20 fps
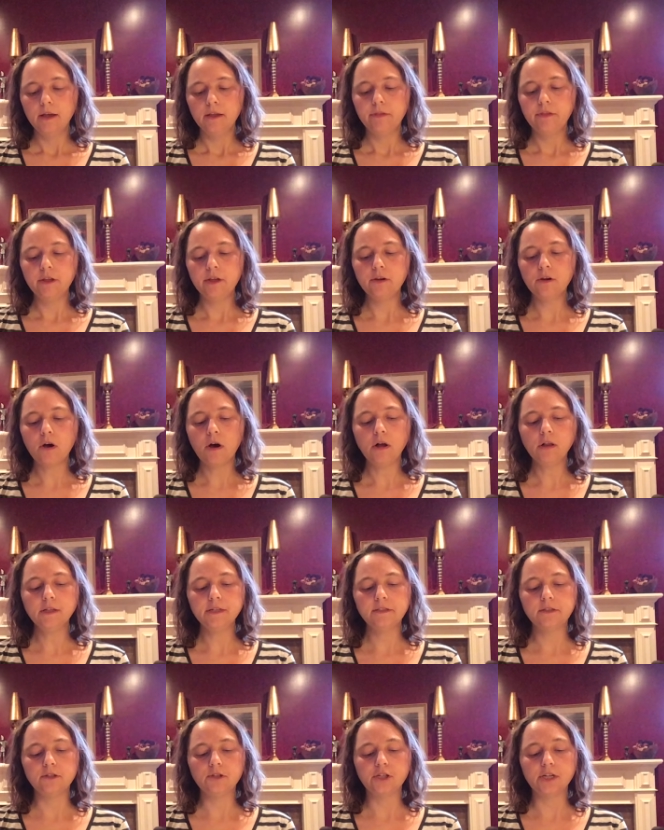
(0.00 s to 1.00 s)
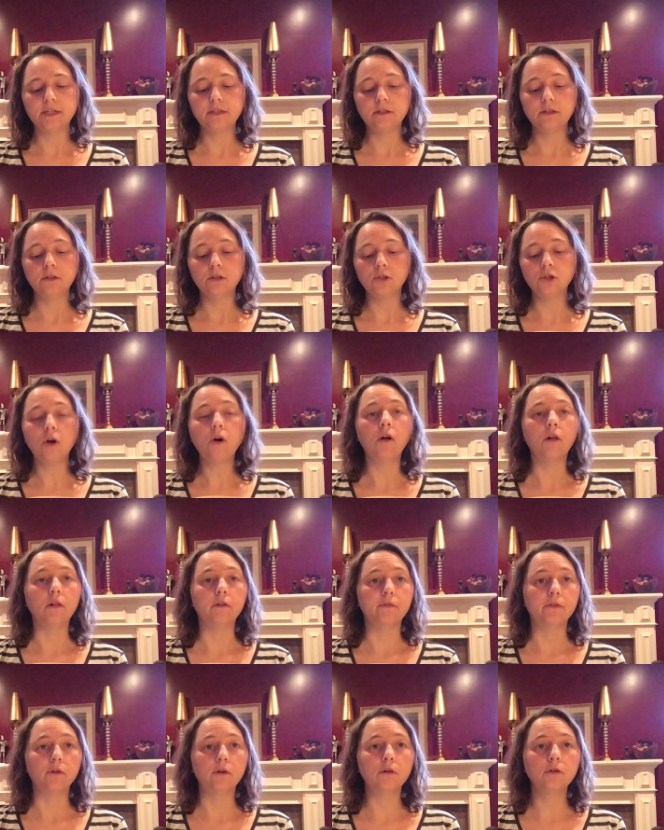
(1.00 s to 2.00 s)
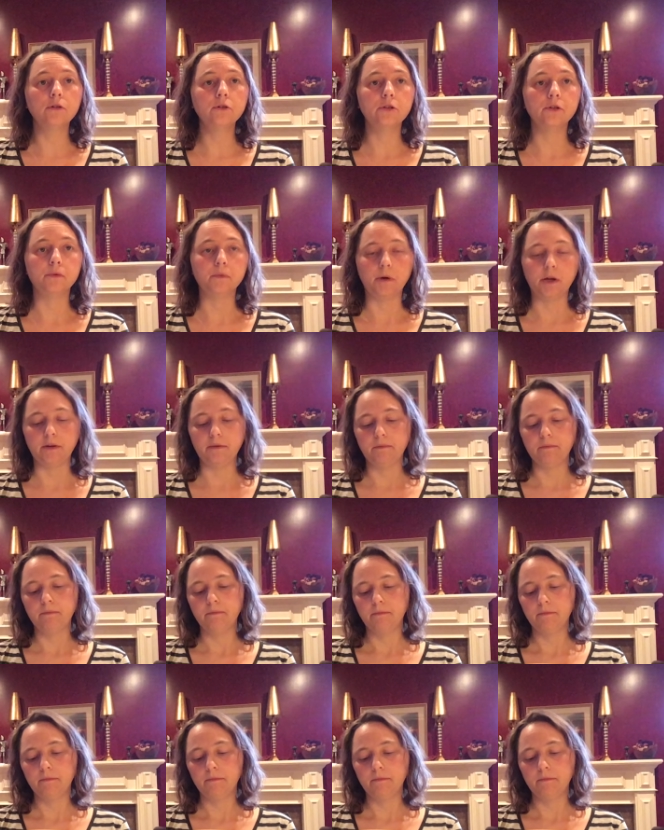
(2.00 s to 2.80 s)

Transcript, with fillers: Then Holly suggested a doll if a girl should win.